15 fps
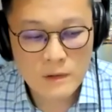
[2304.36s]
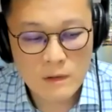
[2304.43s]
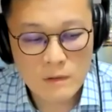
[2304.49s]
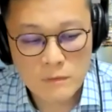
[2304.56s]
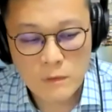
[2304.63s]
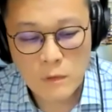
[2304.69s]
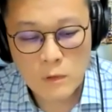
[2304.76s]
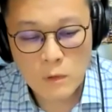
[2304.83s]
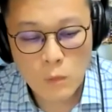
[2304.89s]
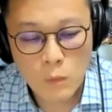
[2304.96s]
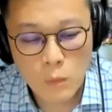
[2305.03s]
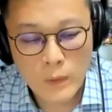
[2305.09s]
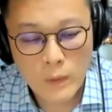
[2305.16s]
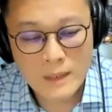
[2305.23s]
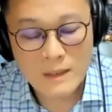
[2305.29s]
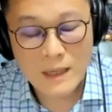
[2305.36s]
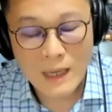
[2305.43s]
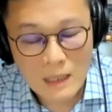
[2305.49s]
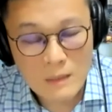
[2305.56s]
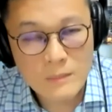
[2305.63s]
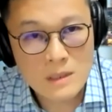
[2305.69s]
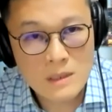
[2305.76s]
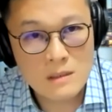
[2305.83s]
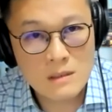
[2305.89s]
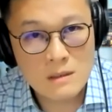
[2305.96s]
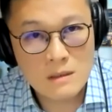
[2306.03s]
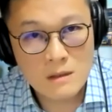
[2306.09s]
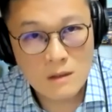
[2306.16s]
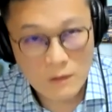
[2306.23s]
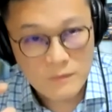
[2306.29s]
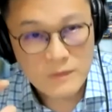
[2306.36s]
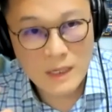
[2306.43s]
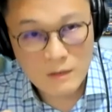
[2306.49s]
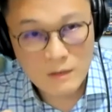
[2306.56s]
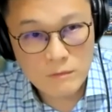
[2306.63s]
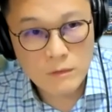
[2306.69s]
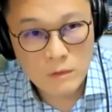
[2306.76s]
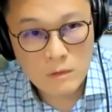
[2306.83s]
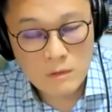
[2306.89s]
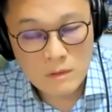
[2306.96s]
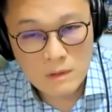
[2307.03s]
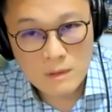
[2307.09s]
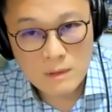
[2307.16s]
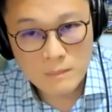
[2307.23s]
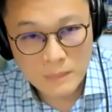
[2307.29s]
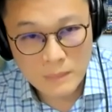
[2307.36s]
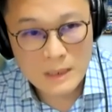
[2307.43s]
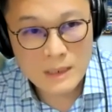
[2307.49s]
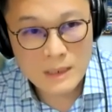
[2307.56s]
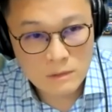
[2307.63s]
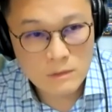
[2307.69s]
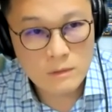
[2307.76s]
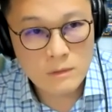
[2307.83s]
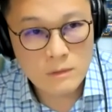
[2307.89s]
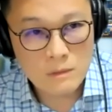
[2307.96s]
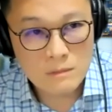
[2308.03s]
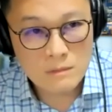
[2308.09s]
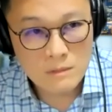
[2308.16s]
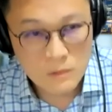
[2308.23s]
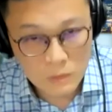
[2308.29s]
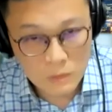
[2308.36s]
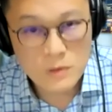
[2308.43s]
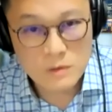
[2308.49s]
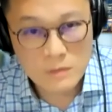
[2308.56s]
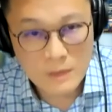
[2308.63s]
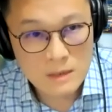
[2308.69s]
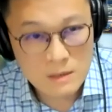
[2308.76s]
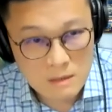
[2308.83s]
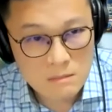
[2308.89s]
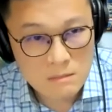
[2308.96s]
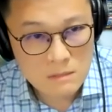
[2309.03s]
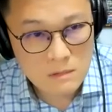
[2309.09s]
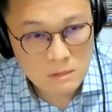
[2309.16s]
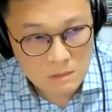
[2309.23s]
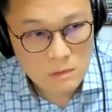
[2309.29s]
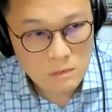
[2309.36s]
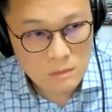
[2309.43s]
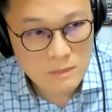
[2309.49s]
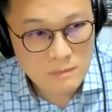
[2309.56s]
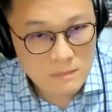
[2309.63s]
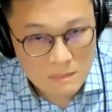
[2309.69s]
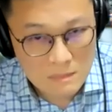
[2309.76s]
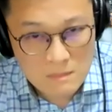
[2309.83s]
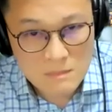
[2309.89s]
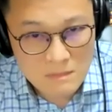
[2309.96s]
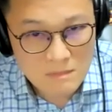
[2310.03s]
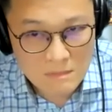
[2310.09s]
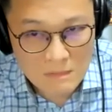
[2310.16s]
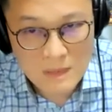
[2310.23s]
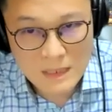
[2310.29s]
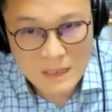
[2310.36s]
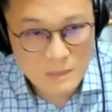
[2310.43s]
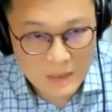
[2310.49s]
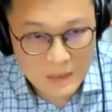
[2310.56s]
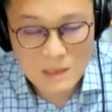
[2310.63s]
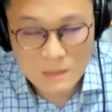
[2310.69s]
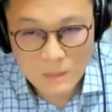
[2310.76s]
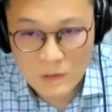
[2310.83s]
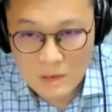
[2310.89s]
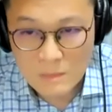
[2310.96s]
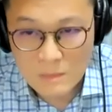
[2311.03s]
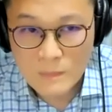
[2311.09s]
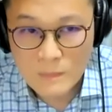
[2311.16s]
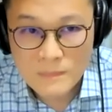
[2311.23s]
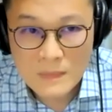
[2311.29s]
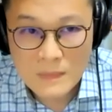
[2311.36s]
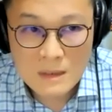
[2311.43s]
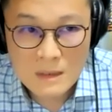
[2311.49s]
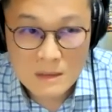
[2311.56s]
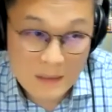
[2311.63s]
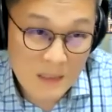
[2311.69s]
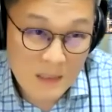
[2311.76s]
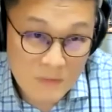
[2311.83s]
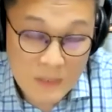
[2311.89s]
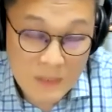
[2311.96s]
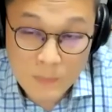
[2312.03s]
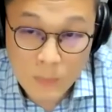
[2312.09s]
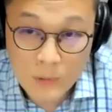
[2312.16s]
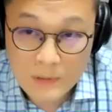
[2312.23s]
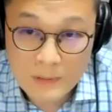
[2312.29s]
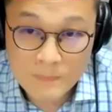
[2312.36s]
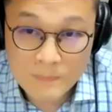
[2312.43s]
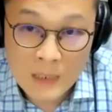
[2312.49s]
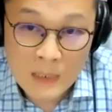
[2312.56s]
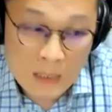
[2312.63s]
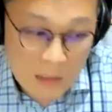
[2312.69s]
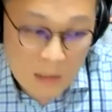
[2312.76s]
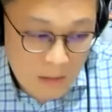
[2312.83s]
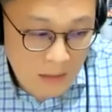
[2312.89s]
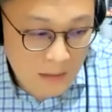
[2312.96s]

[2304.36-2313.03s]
a role where the elements of that role play to your strengths to as much as possible. So I think it's very important. Now,